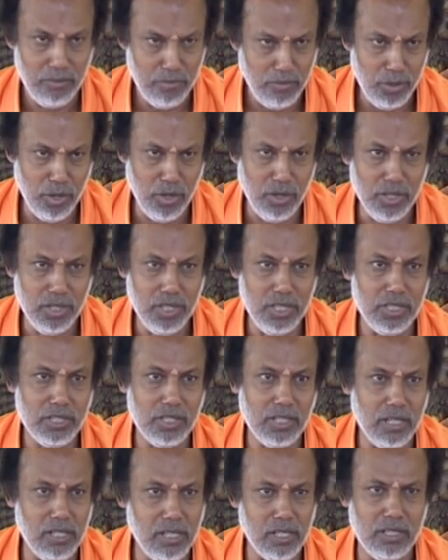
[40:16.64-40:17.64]
beyond
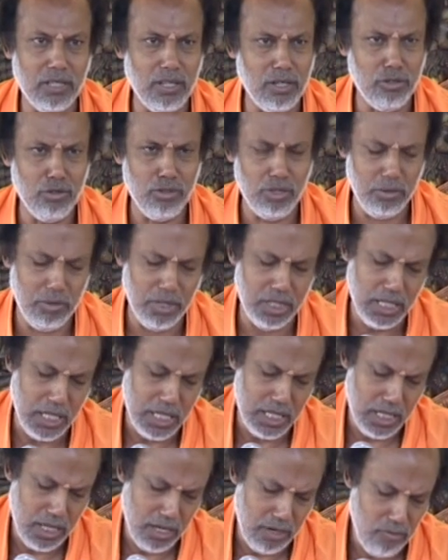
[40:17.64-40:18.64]
this earth or universe,
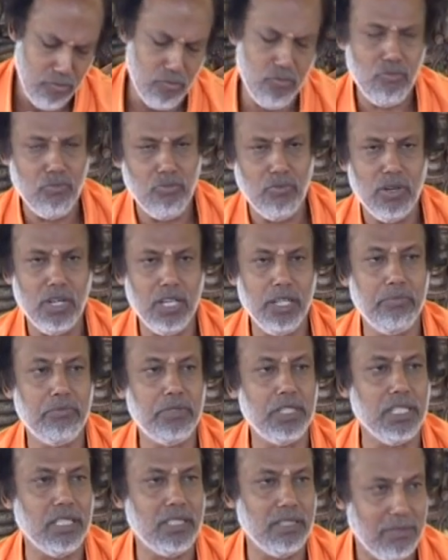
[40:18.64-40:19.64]
I can
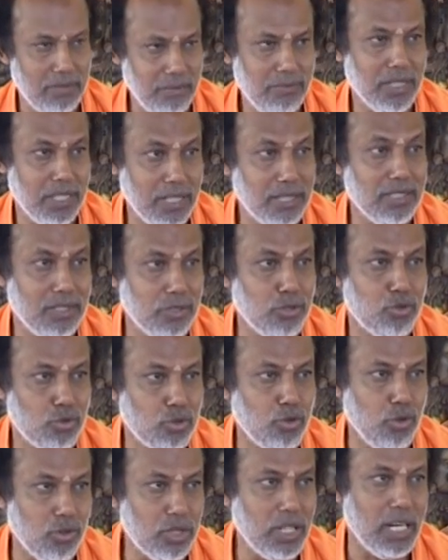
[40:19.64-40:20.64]
lift it. Because
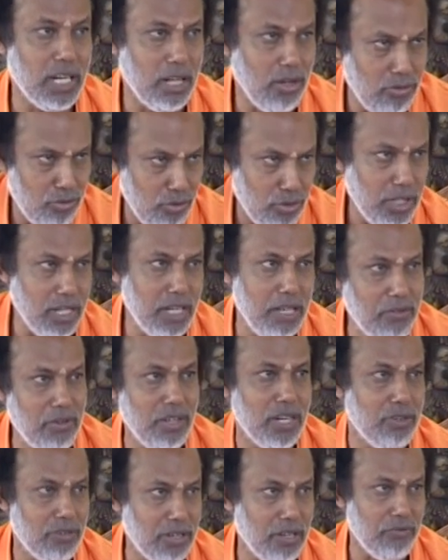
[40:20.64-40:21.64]
so that with
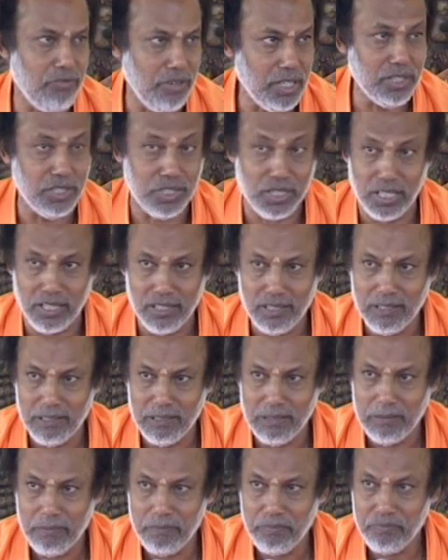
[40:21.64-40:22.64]
liver you can function.
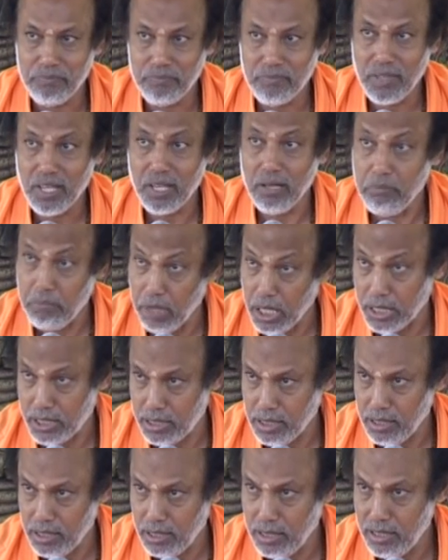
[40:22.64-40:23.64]

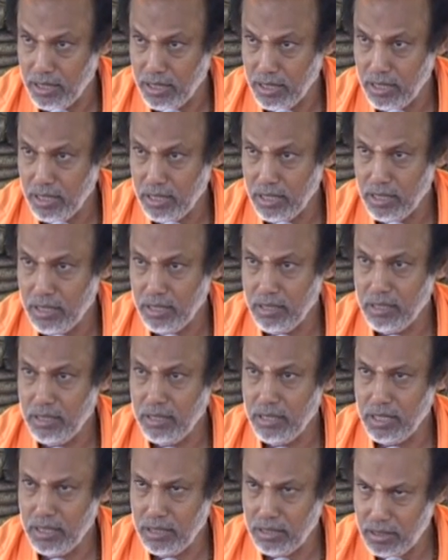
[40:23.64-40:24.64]
But
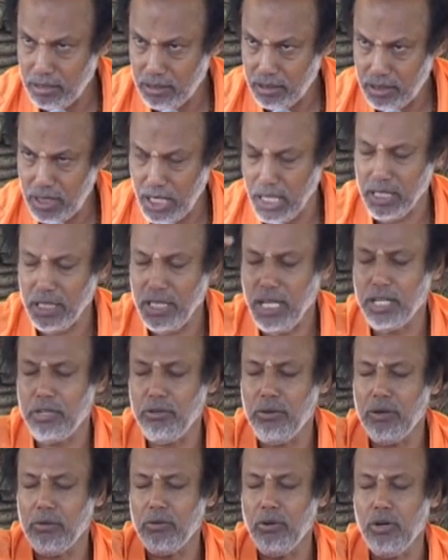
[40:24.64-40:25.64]
think that
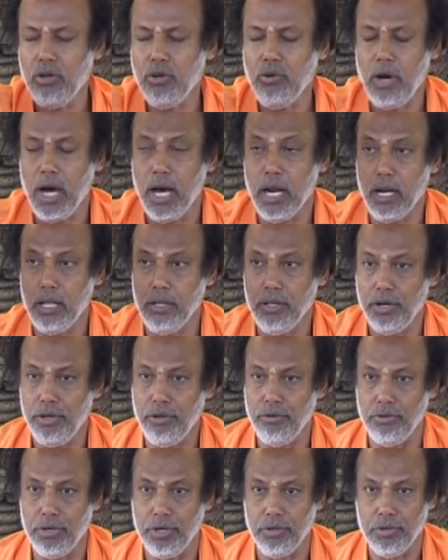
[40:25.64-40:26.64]
you have gone to another
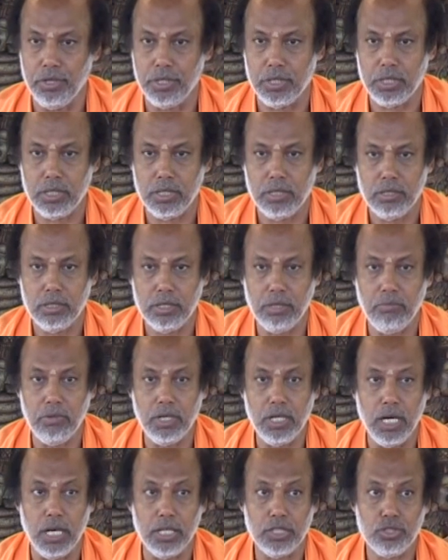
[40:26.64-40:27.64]
universe.
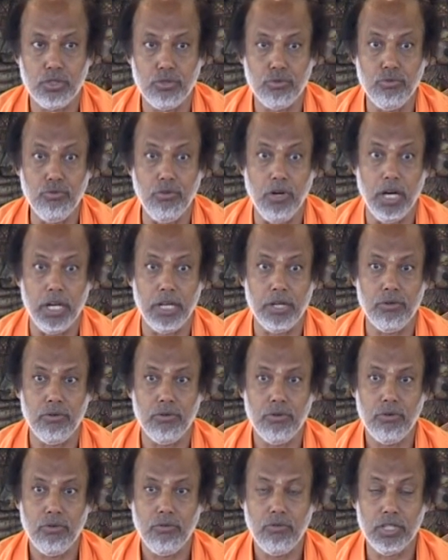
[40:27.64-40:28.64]
Somebody asks you, who are you?
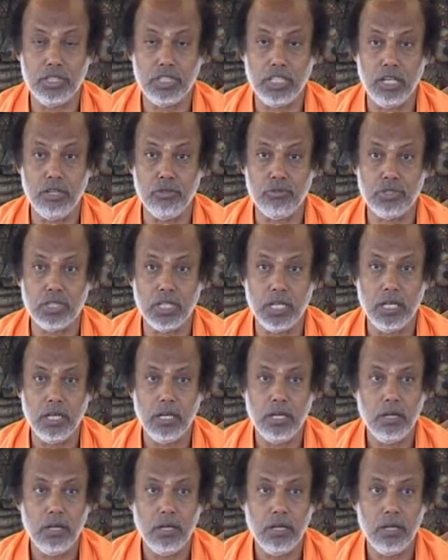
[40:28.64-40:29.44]
What shall you say?